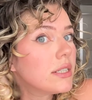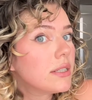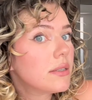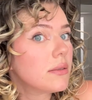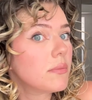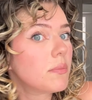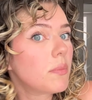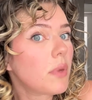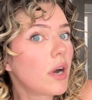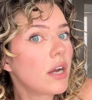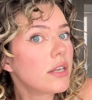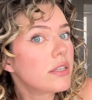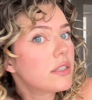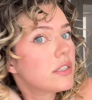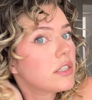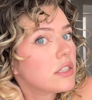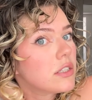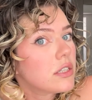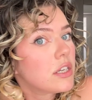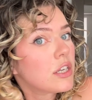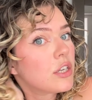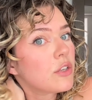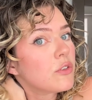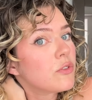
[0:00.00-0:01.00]
but
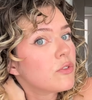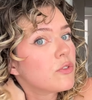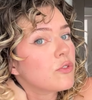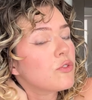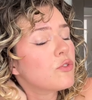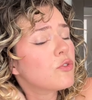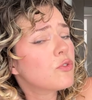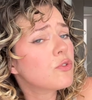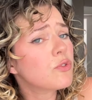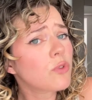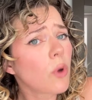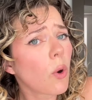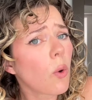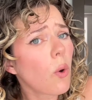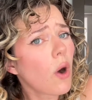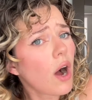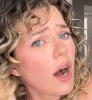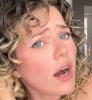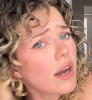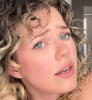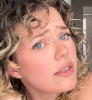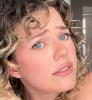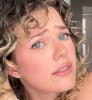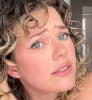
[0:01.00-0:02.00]
it is so
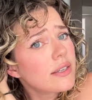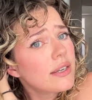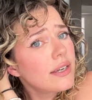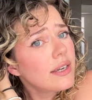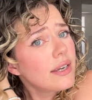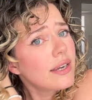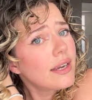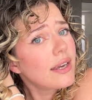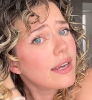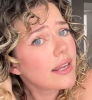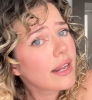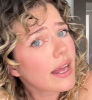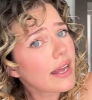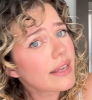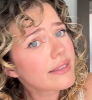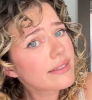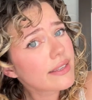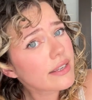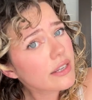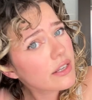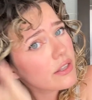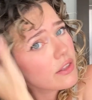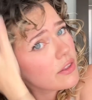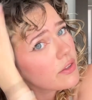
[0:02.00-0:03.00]
hot. It has
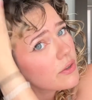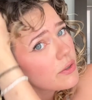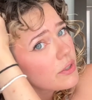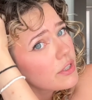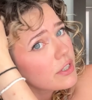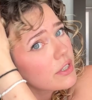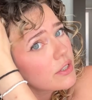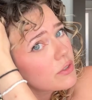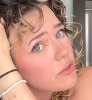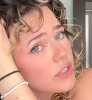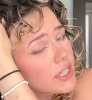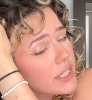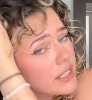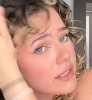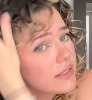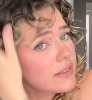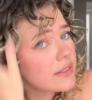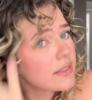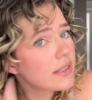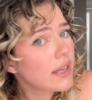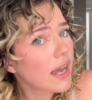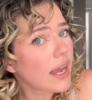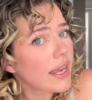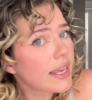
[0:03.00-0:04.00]
like 30
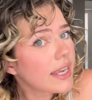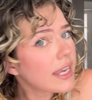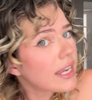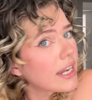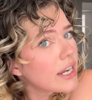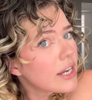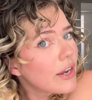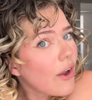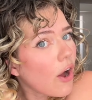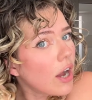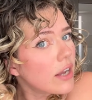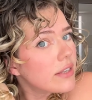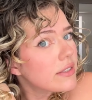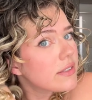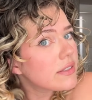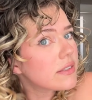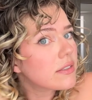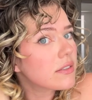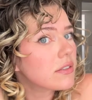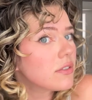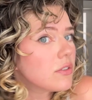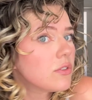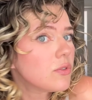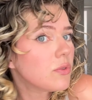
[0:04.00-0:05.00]
degrees. I cannot
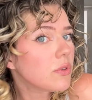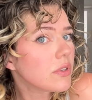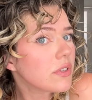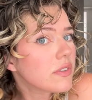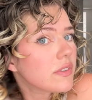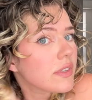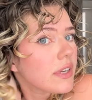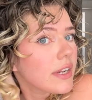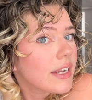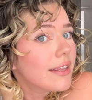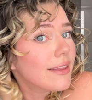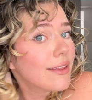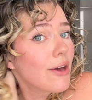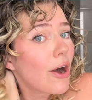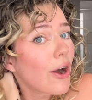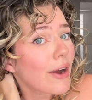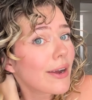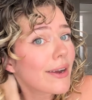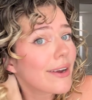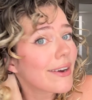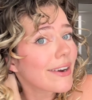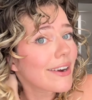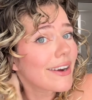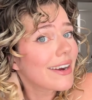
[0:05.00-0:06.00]
do this any
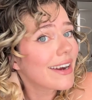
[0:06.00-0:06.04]
longer.